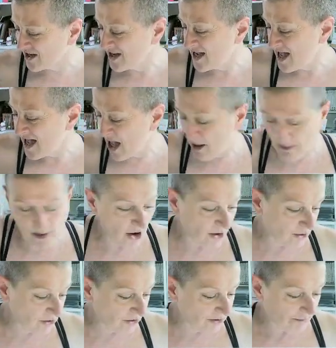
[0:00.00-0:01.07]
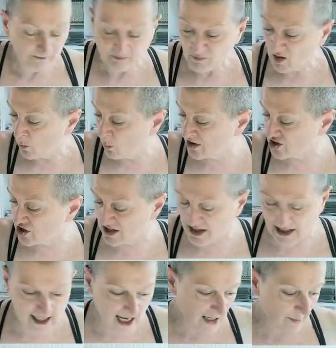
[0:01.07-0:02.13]
hippos, which is a
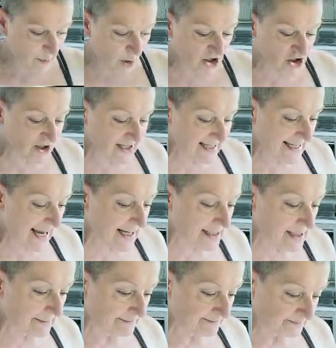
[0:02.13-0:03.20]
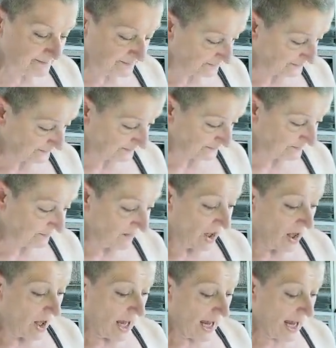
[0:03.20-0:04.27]
celebration set,
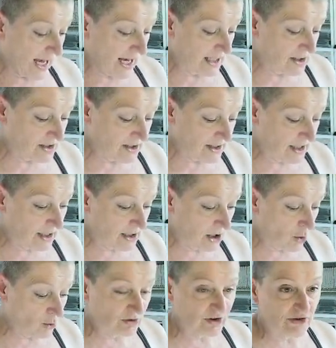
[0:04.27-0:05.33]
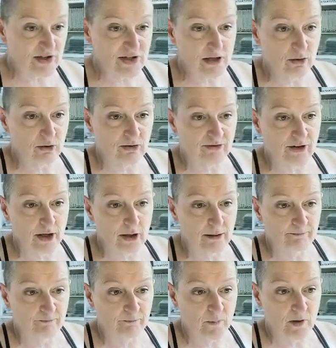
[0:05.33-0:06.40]
and the gold and silver
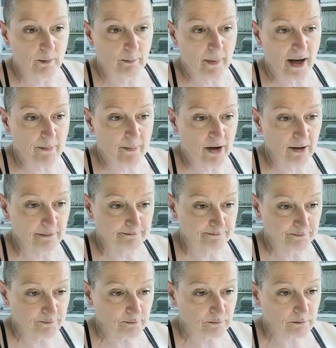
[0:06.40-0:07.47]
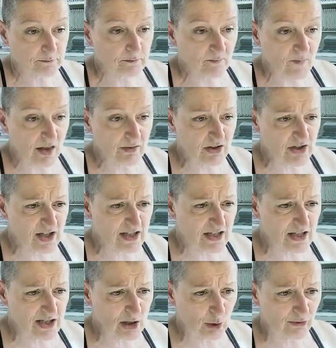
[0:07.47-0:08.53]
paper. This is the
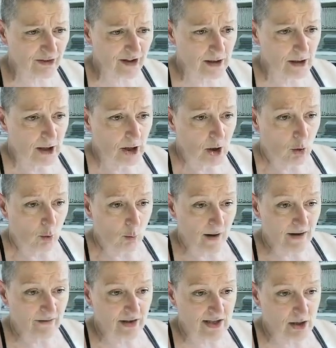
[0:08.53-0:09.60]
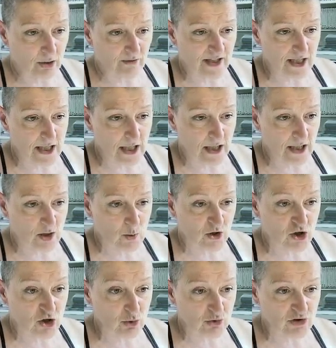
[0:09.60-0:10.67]
silver, or one of the silver designs, which
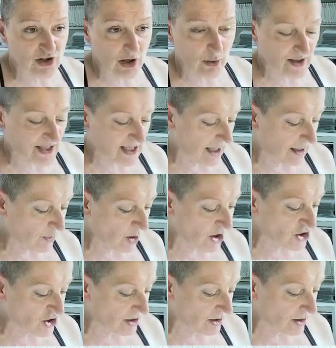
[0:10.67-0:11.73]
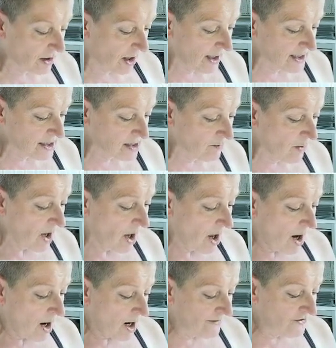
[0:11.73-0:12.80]
is also a celebration item.
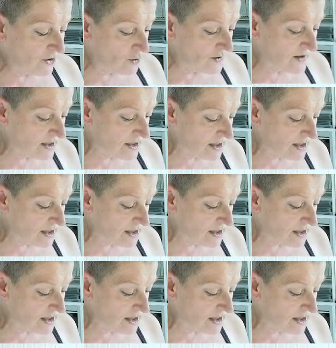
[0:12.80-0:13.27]
I've used the